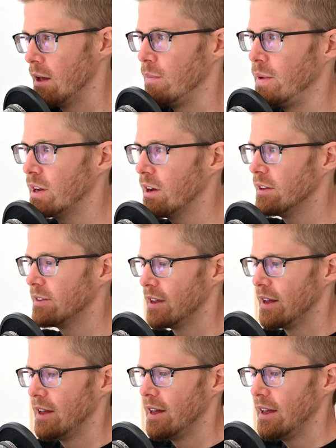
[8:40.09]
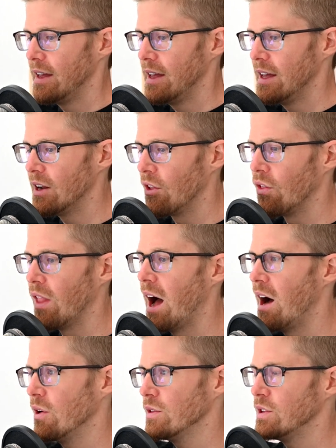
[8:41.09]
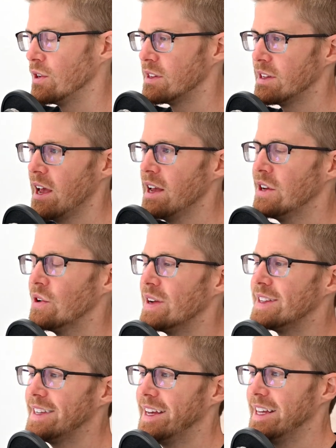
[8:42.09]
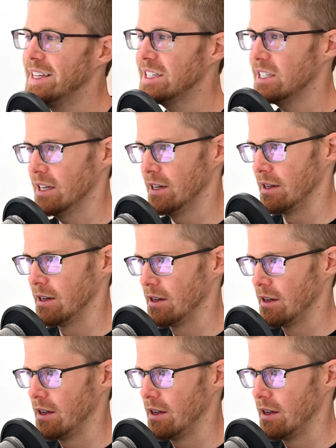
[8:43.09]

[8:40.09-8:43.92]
Because it allows you to take your attention